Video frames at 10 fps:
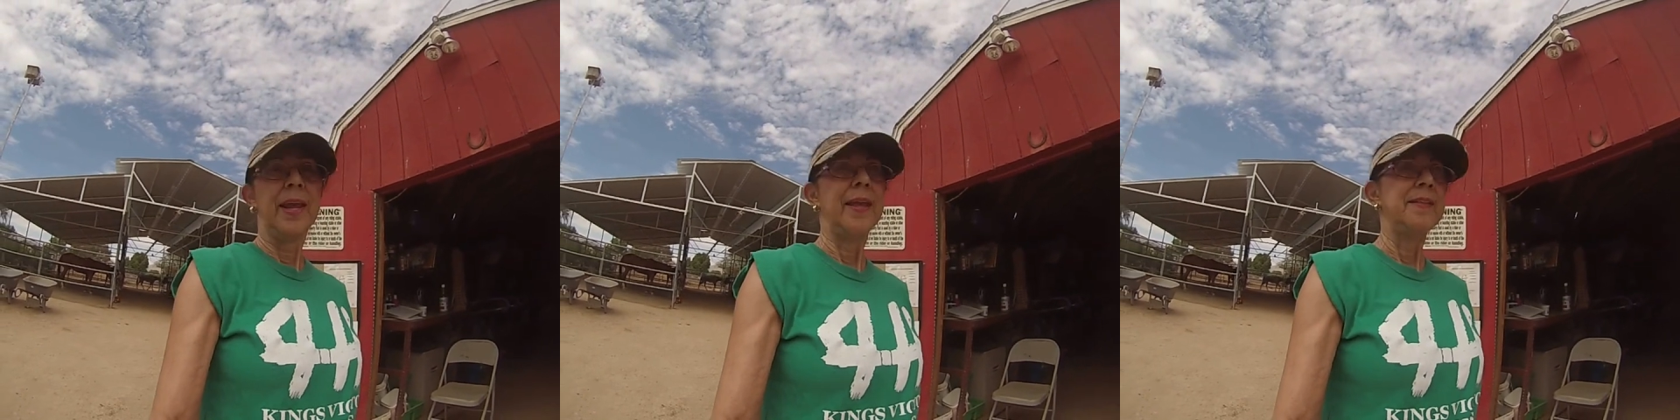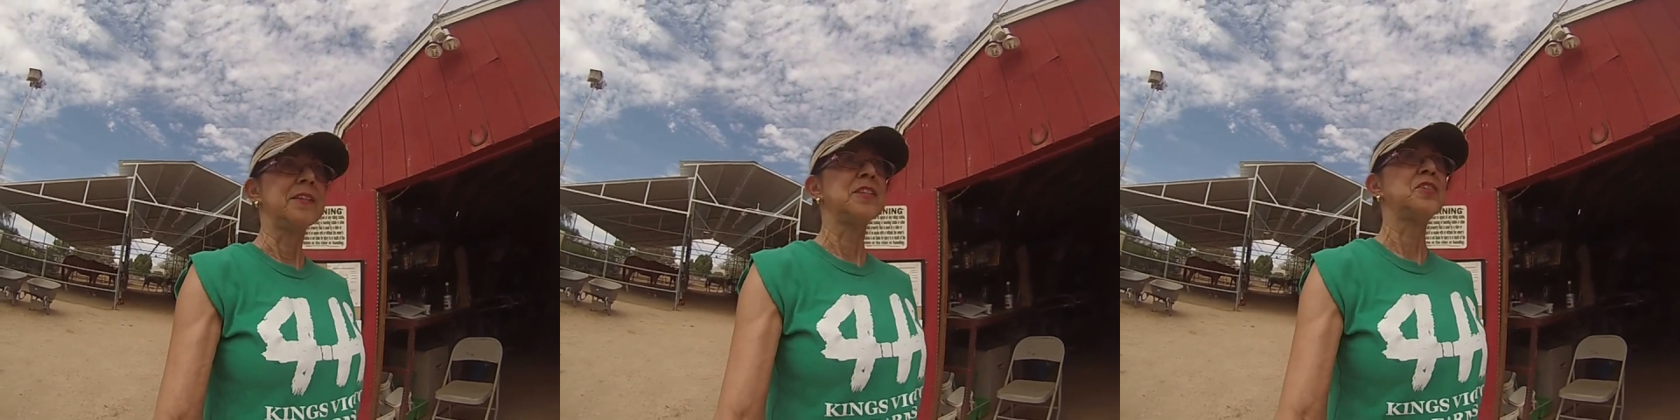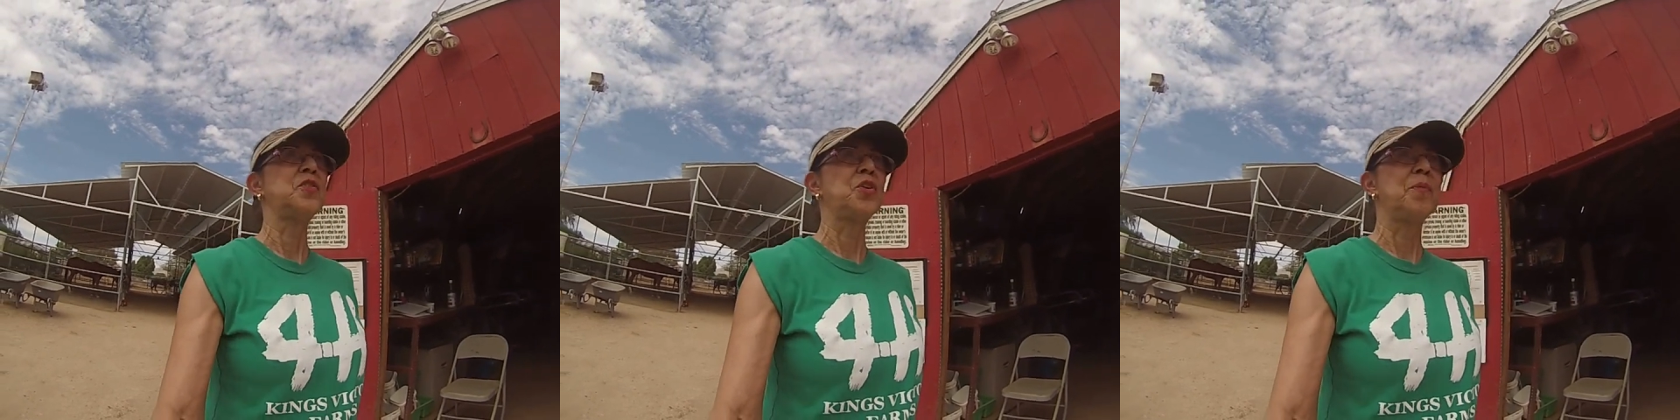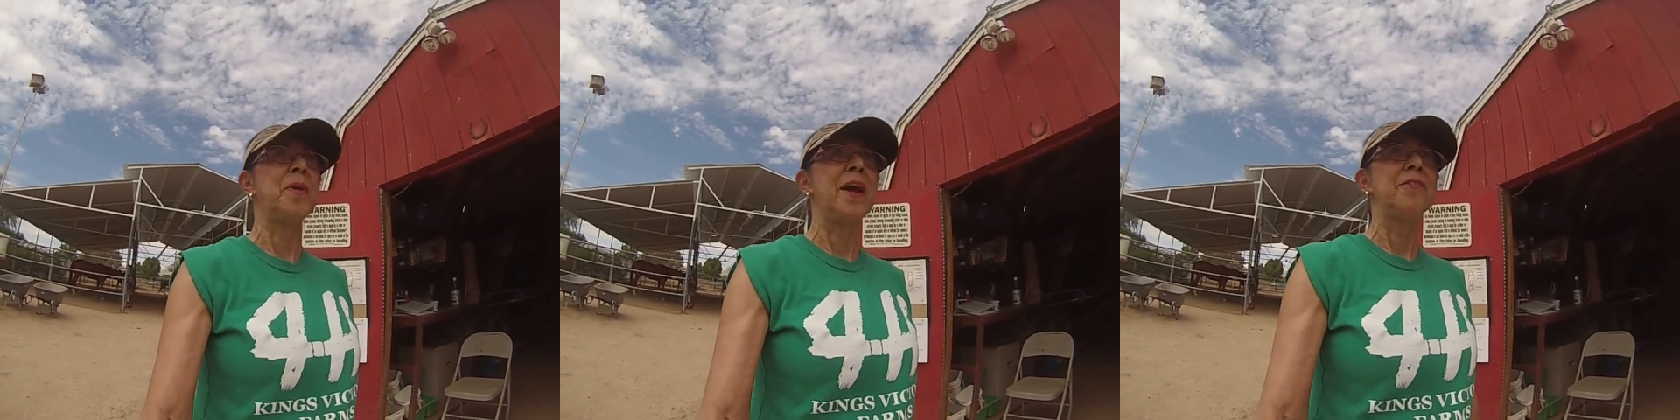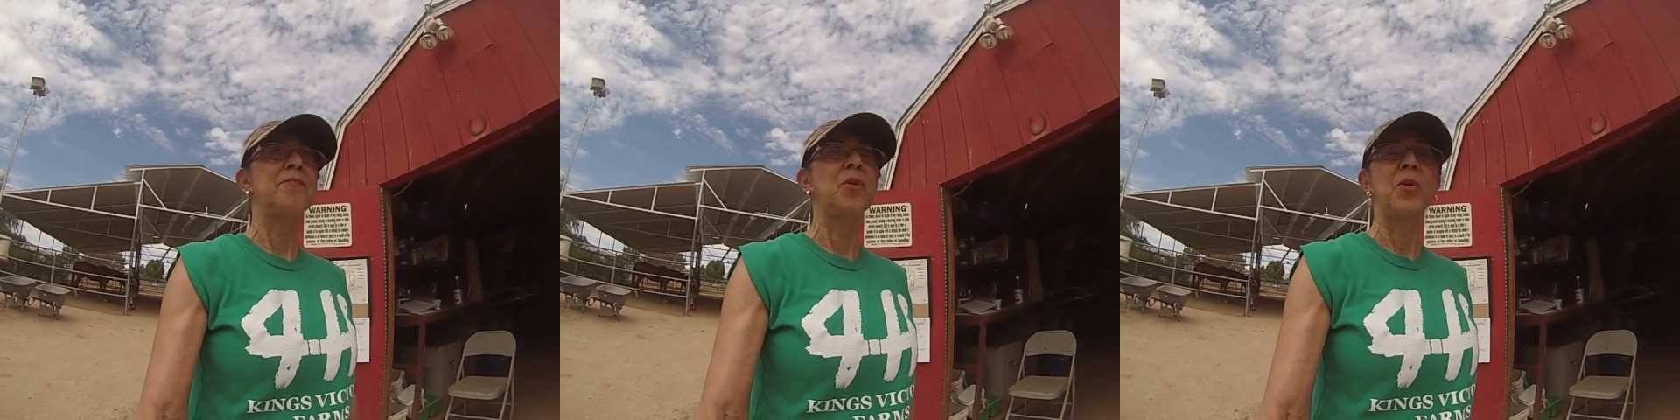And this is for my
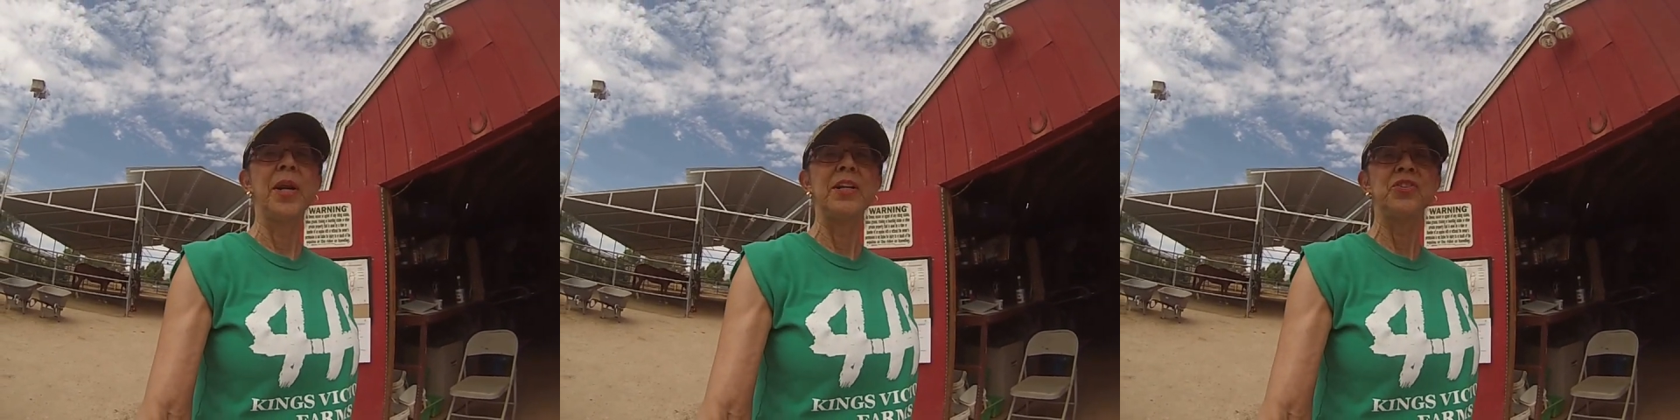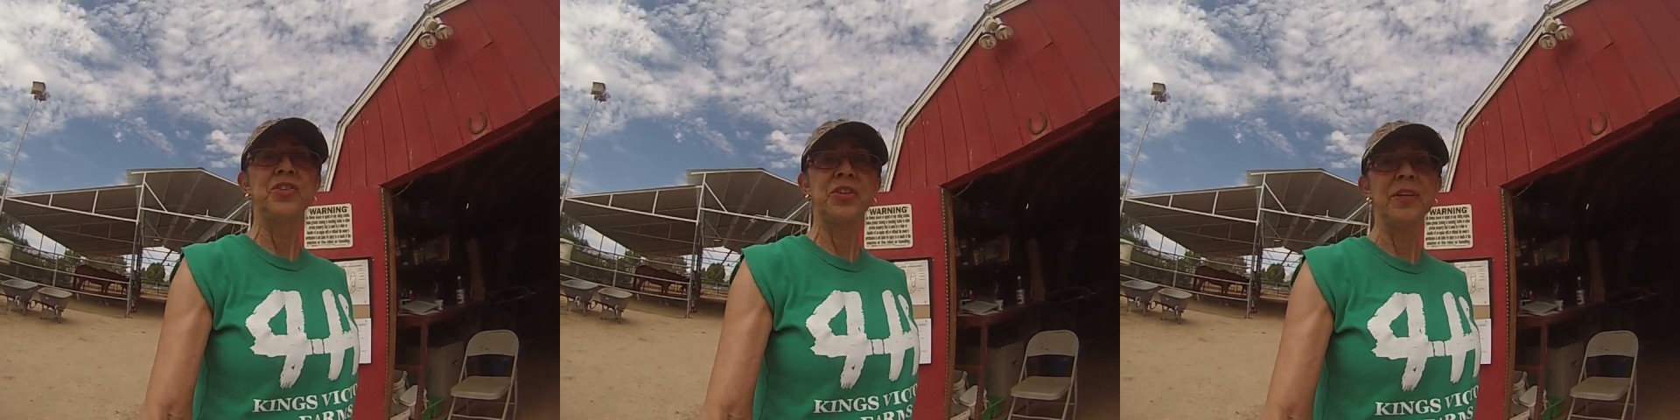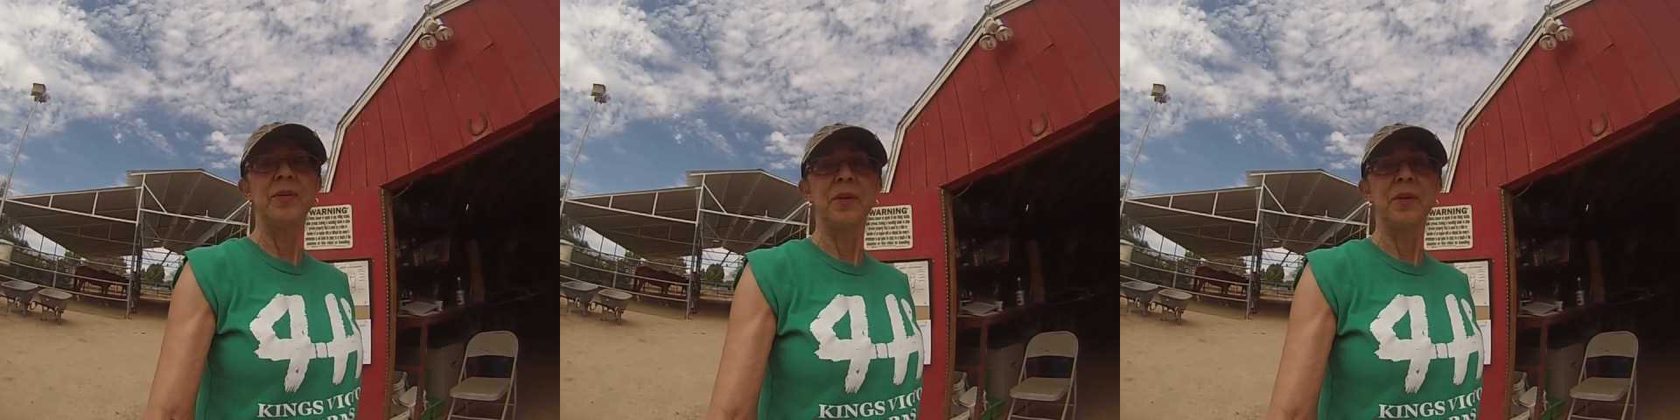4-H